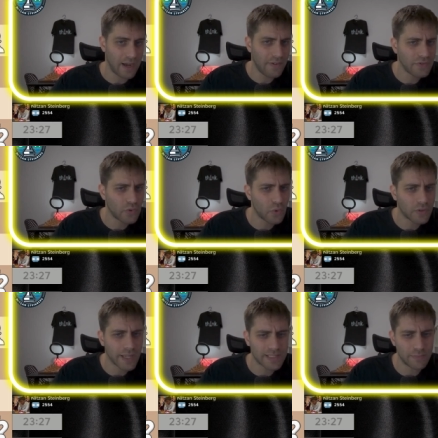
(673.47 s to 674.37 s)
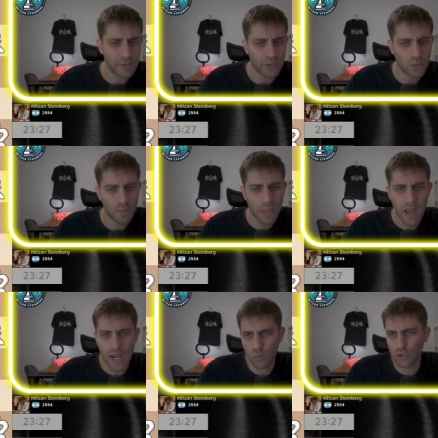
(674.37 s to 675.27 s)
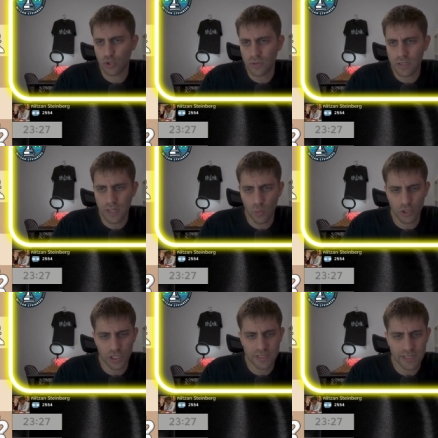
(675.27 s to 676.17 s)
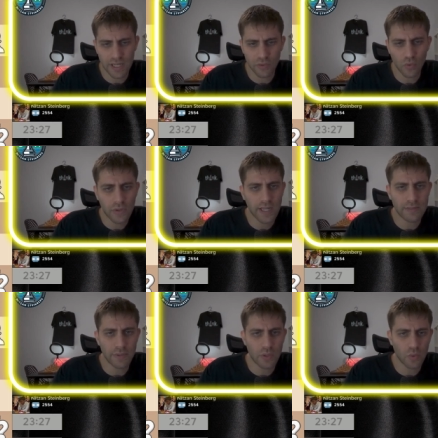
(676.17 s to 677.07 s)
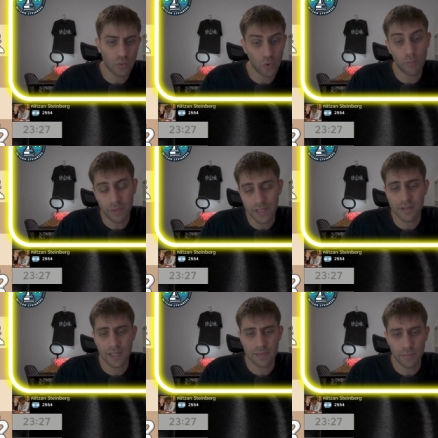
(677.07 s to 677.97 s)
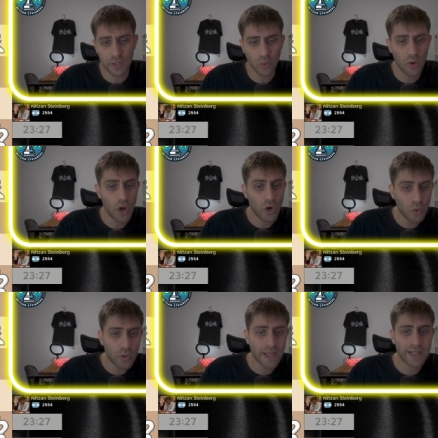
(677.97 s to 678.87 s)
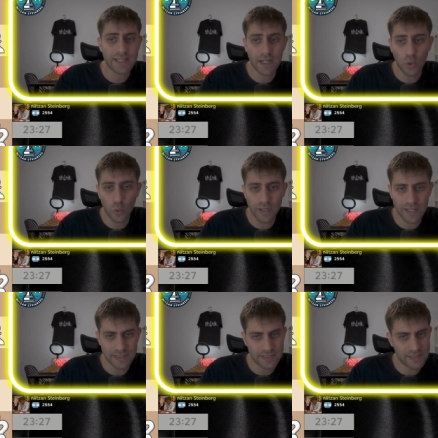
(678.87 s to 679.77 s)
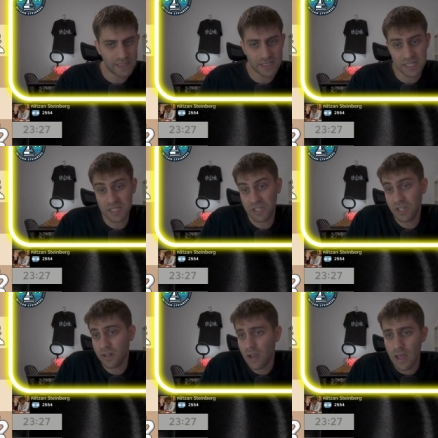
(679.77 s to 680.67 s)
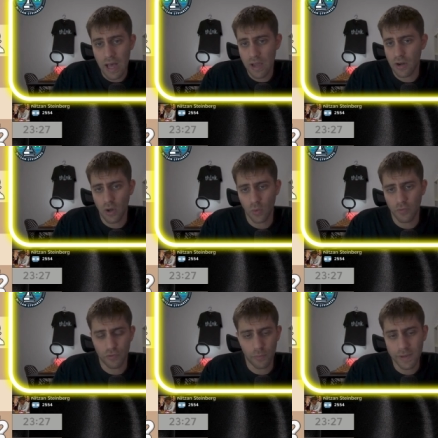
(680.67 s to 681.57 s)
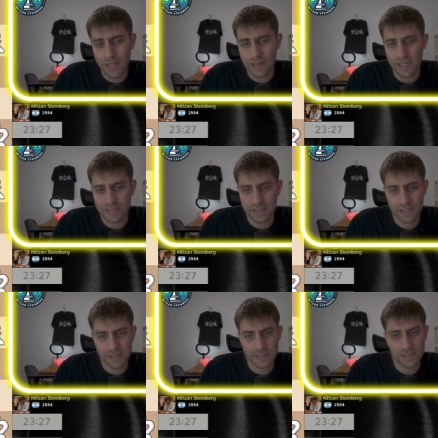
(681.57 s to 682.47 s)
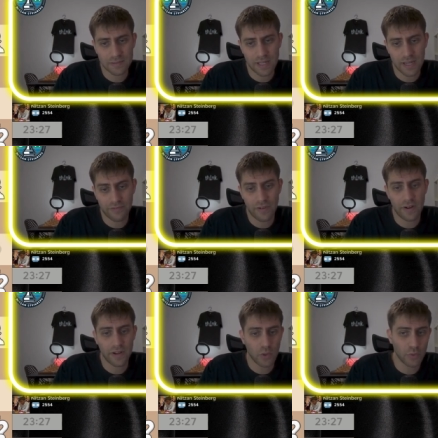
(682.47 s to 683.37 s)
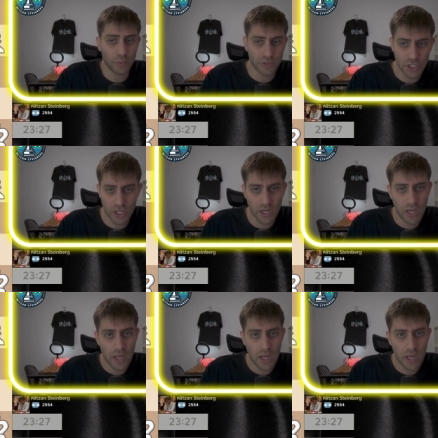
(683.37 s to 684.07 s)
After rook takes b2, I was sure that I will just take rook takes b2, rook b takes b2, rook takes and queen takes e6. And here, I don't know, for me at least, it seems like very good position.